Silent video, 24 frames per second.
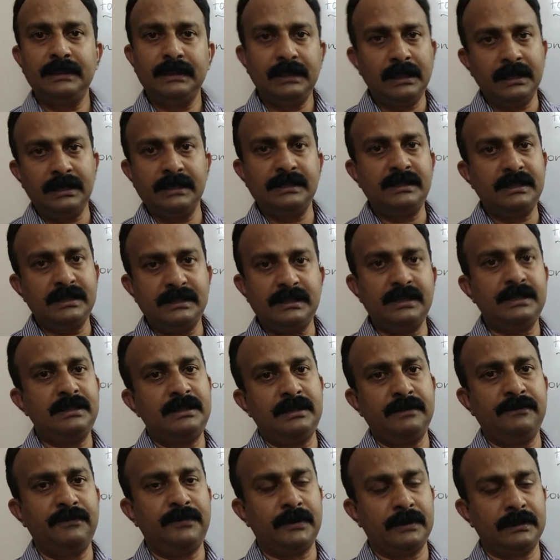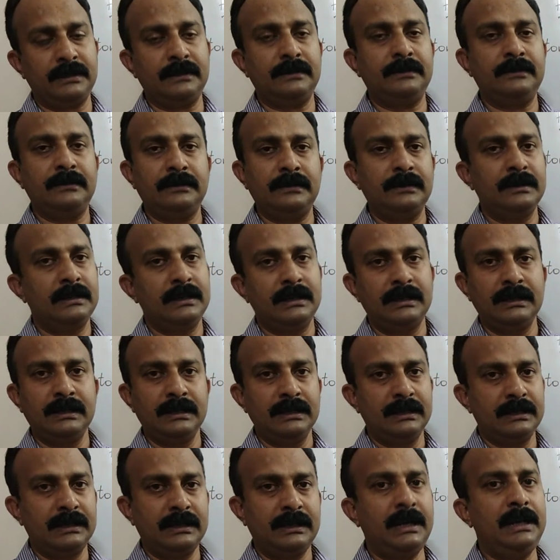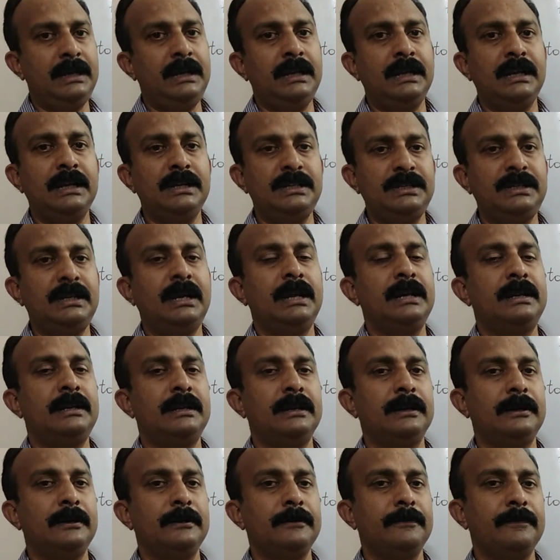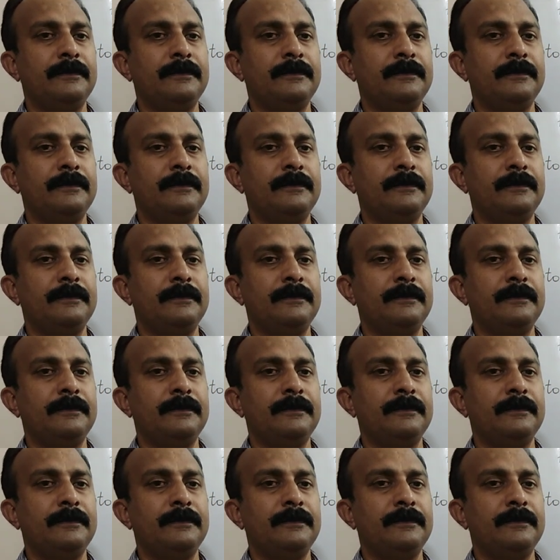There is a system for getting it started.